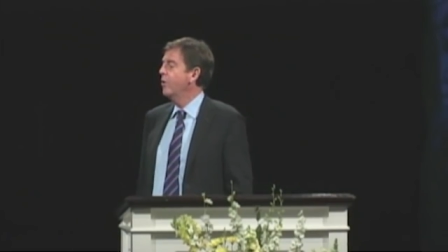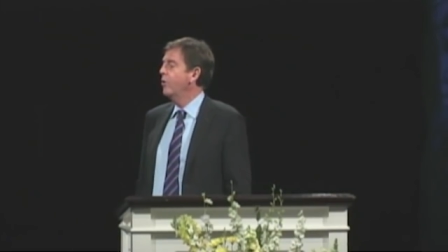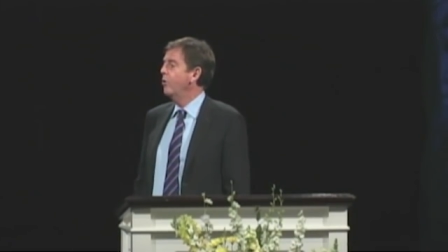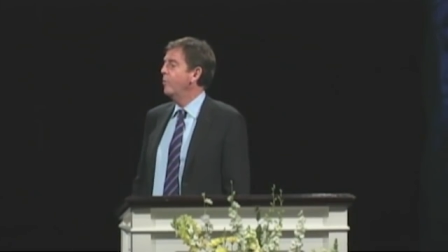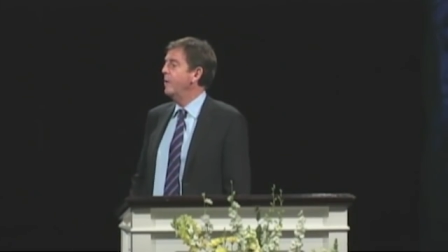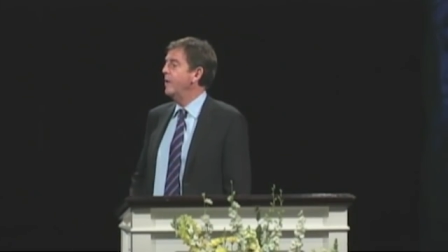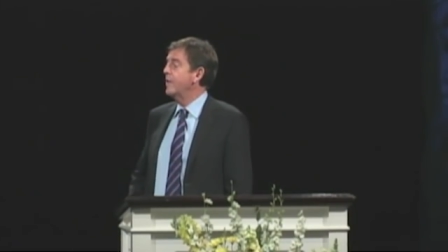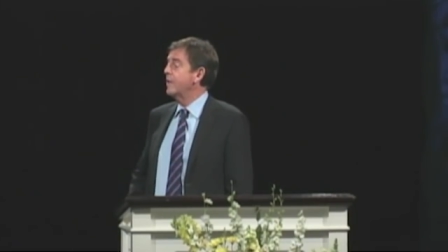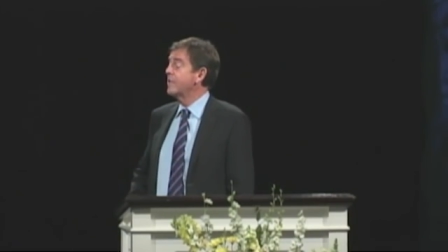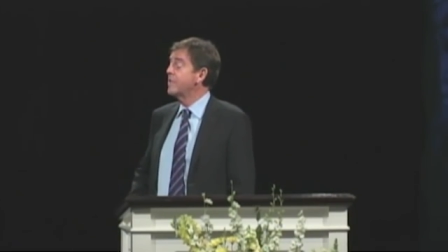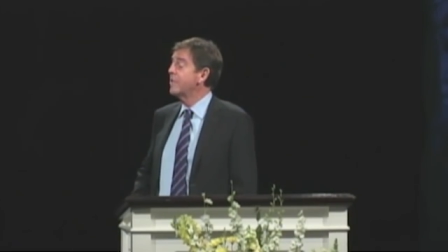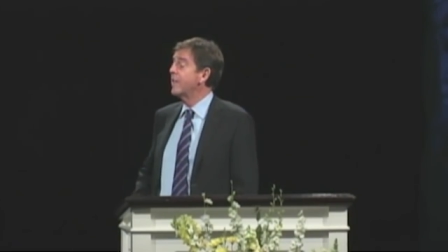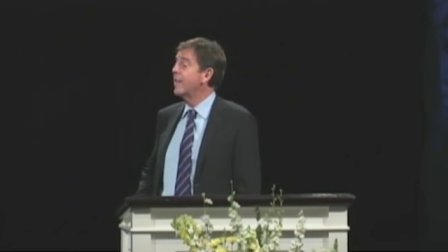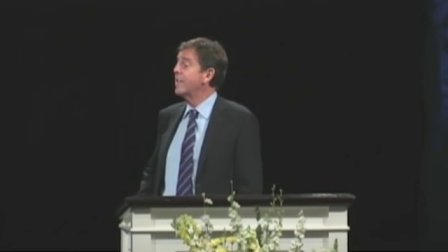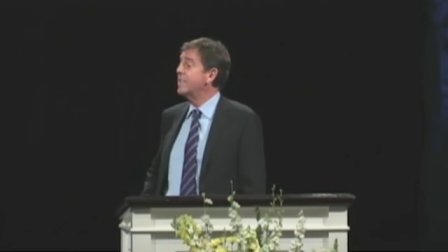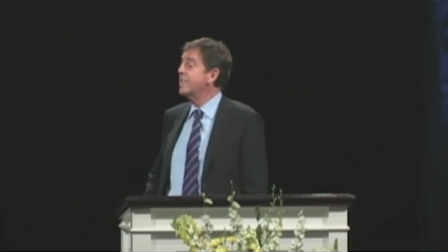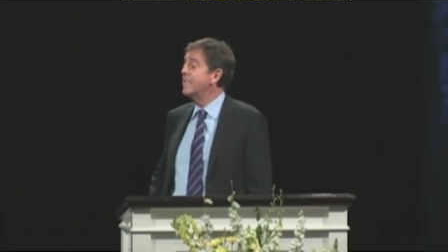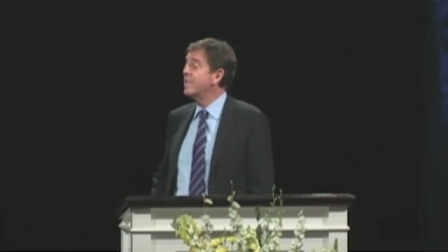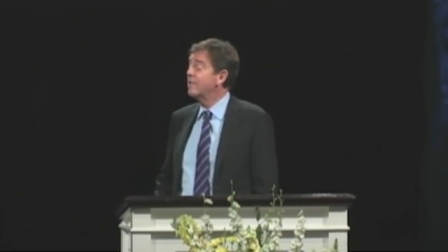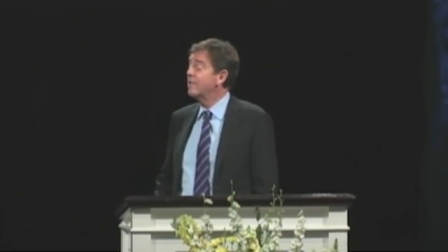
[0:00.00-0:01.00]
whom he doesn't
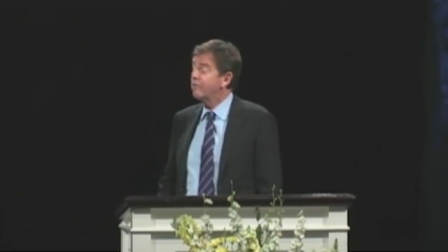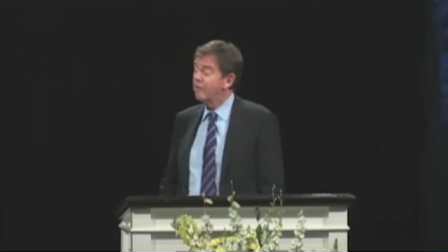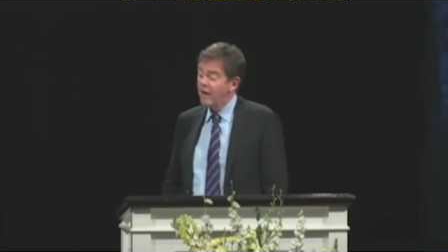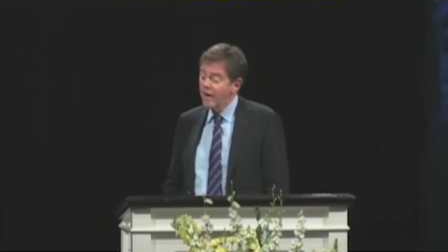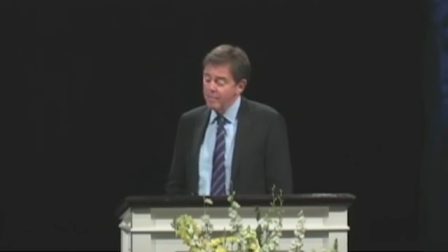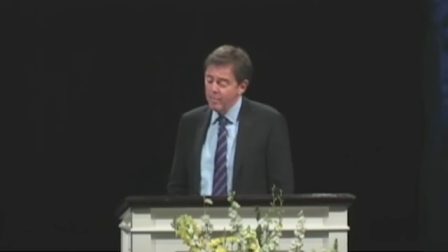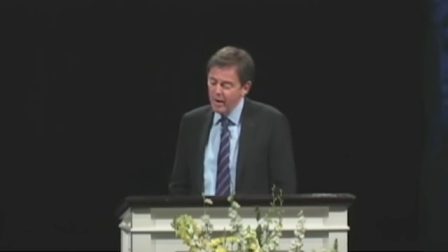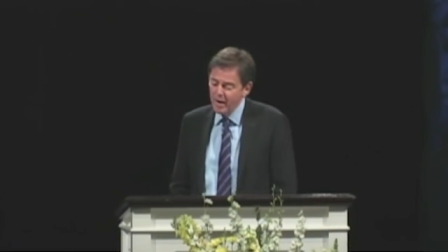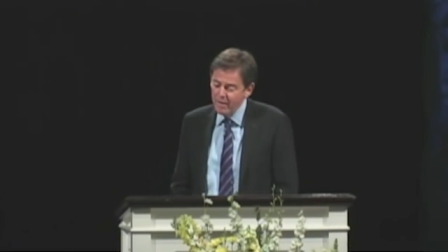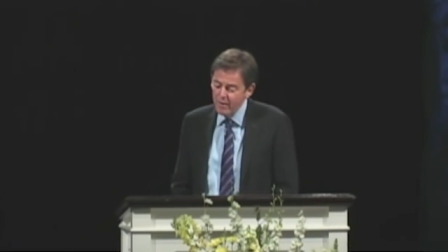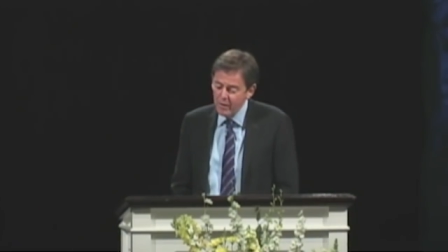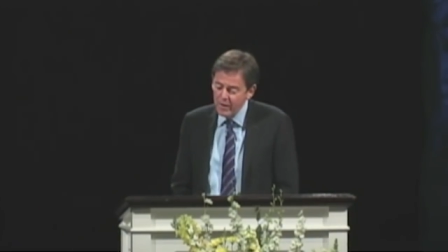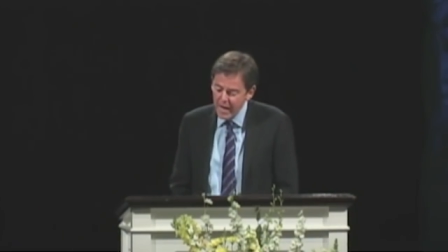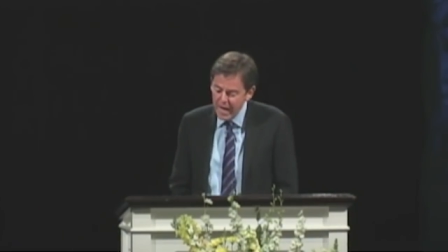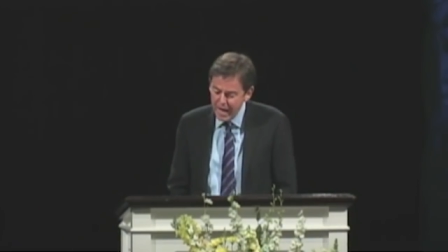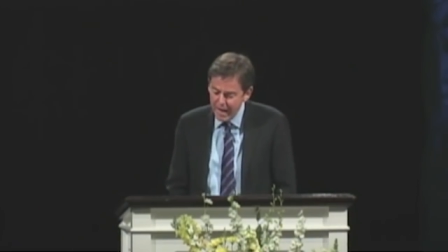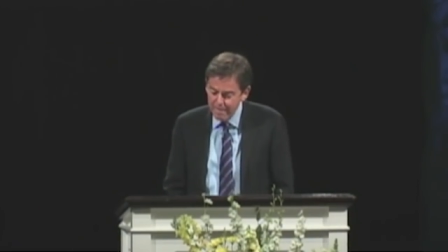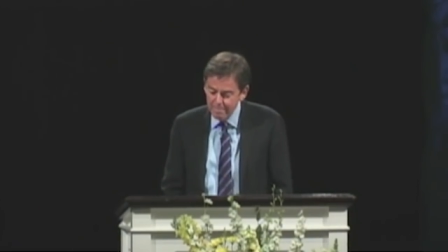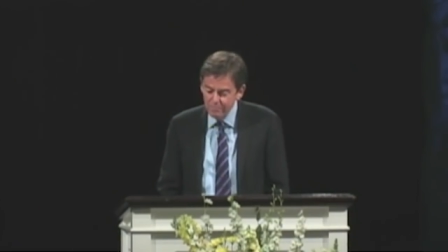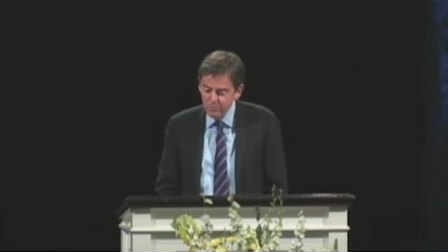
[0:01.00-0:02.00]
identify by their
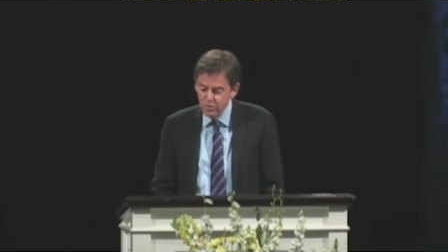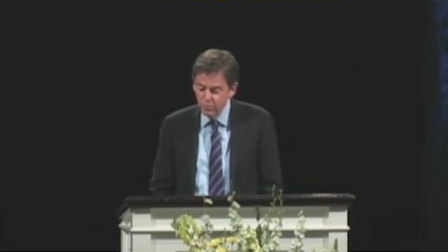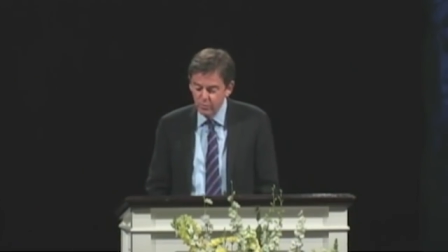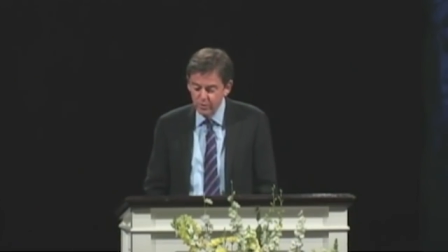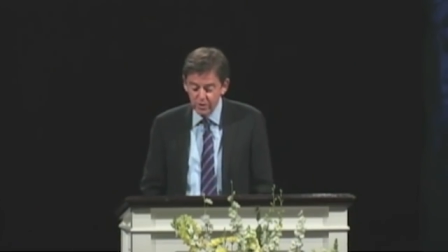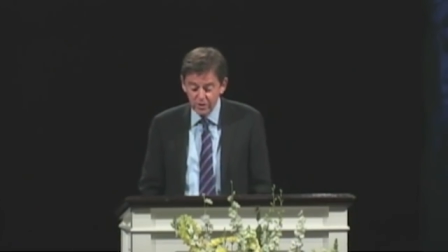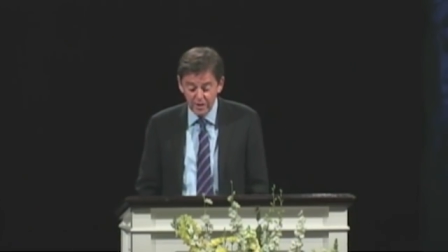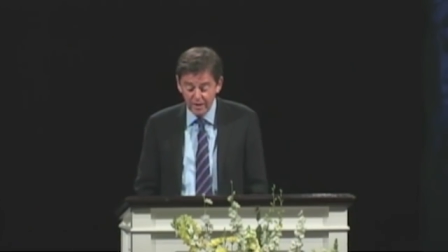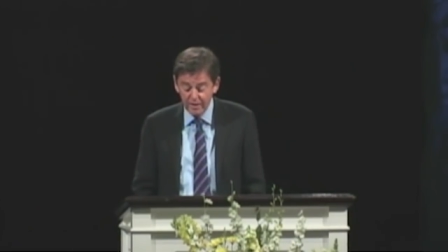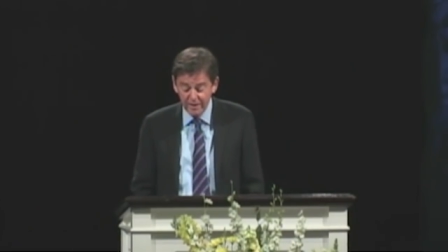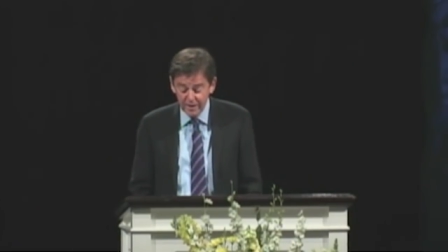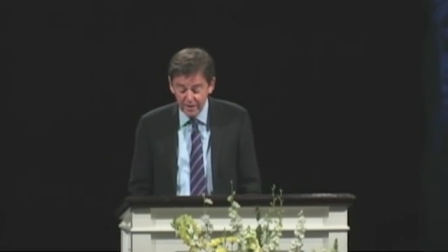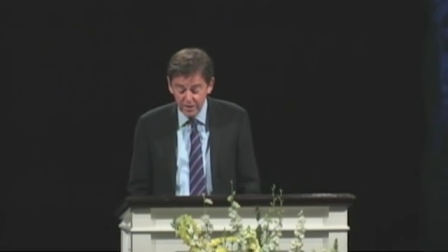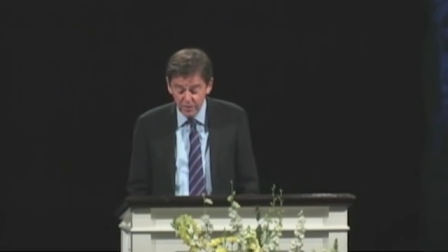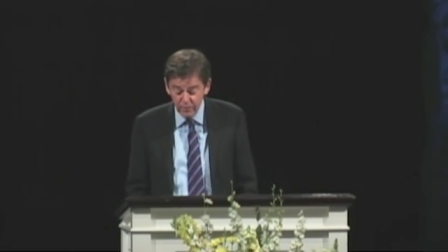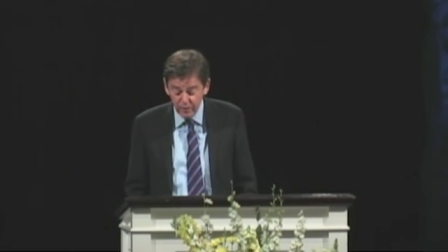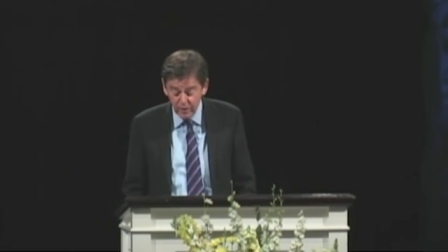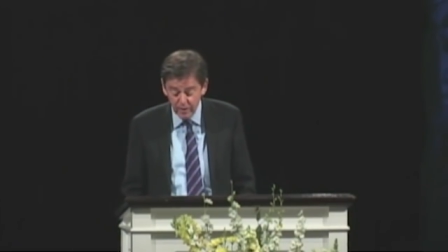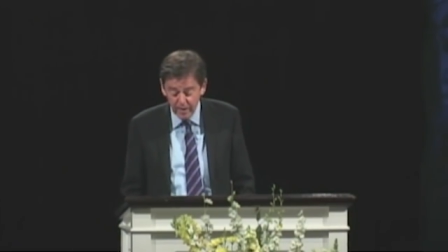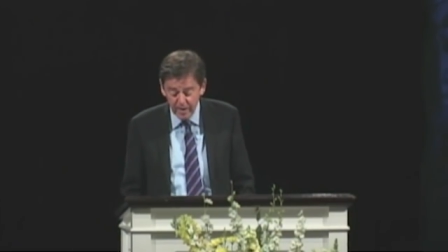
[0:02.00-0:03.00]
names, which I think
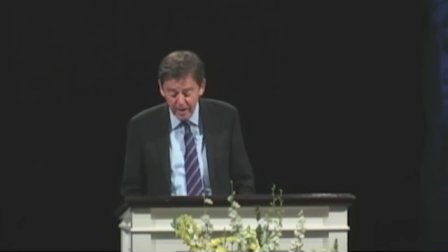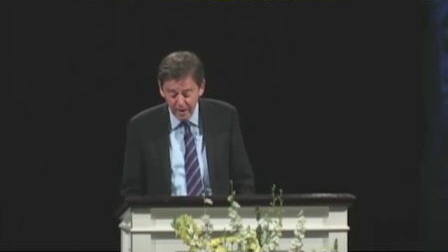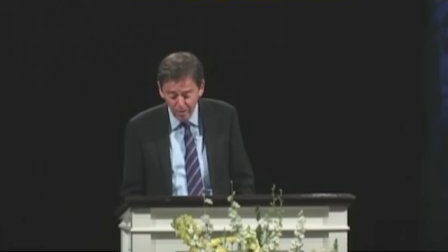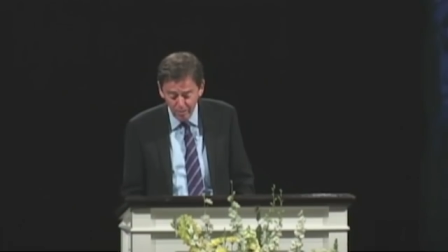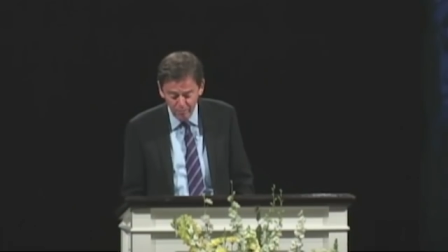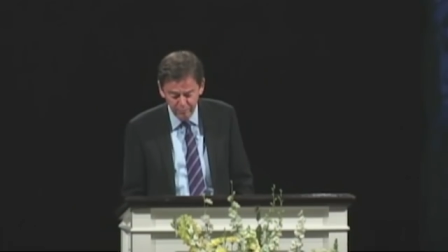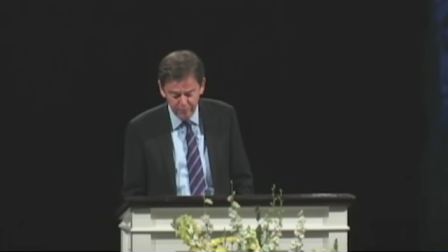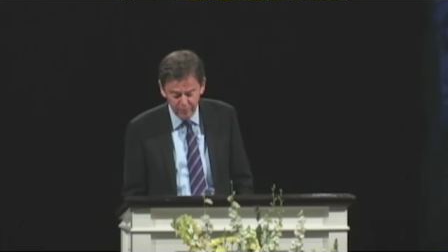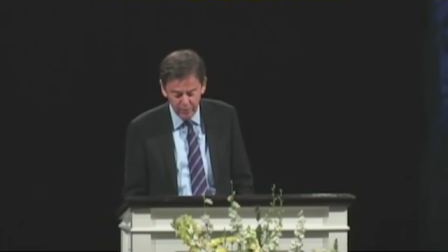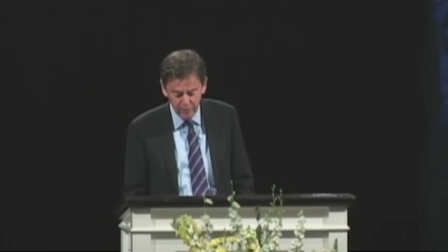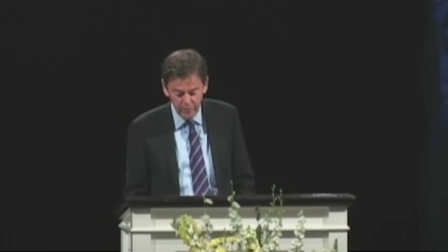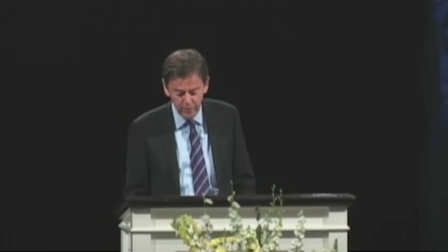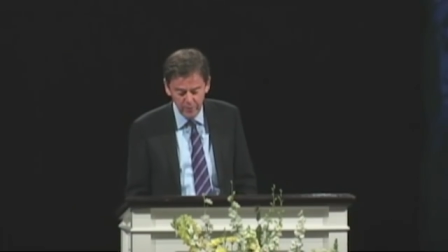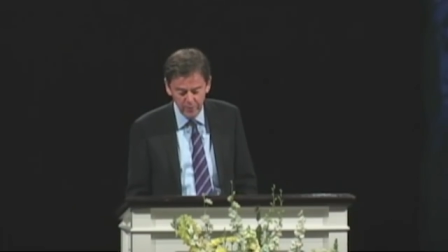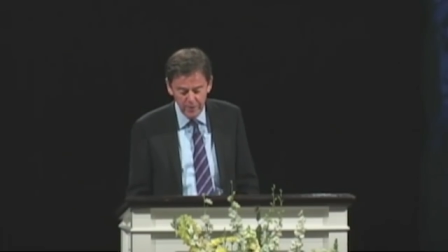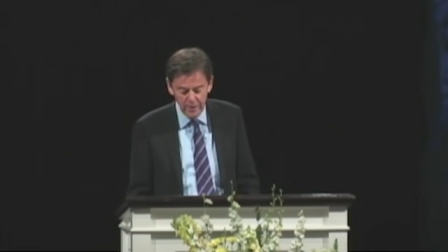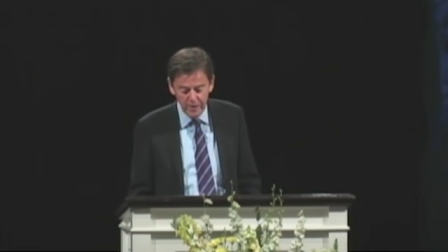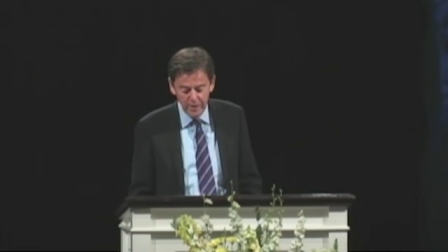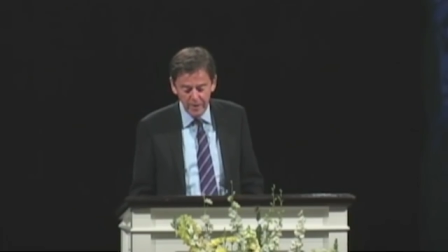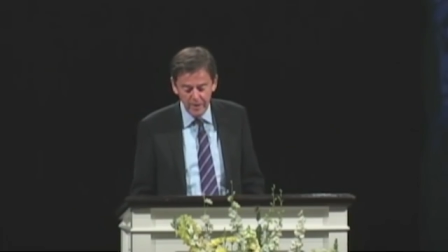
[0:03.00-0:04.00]
is very helpful.